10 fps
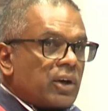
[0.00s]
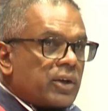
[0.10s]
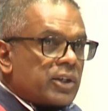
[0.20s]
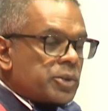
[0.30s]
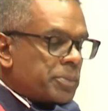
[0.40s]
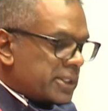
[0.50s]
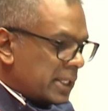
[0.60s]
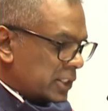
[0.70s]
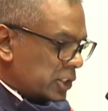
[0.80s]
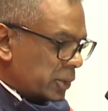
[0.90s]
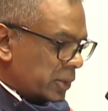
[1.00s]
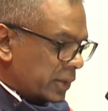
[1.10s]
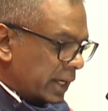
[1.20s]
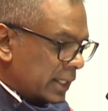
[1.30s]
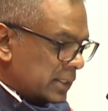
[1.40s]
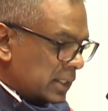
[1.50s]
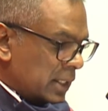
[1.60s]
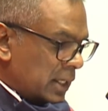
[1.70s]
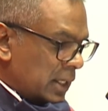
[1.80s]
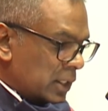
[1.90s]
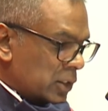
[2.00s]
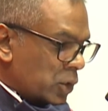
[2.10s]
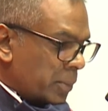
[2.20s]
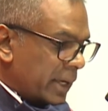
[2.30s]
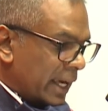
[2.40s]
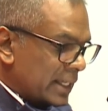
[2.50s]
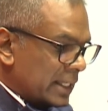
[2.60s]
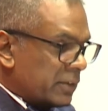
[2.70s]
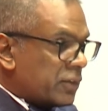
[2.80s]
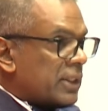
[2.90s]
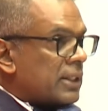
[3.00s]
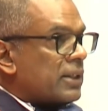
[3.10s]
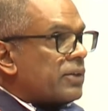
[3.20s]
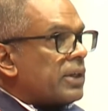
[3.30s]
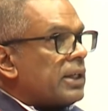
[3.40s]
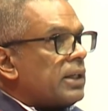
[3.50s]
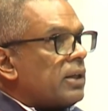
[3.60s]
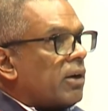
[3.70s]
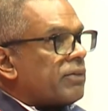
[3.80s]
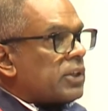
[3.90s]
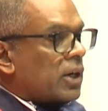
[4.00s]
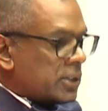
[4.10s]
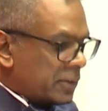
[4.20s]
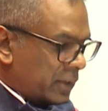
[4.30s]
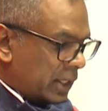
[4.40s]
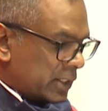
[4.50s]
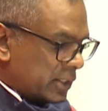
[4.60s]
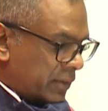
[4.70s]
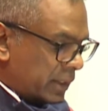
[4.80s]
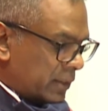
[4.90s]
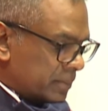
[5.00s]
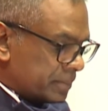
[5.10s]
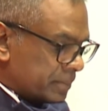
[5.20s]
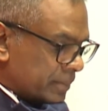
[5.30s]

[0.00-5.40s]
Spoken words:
the honor to present to you Grace Ngubeni for the degree of Doctor of Philosophy.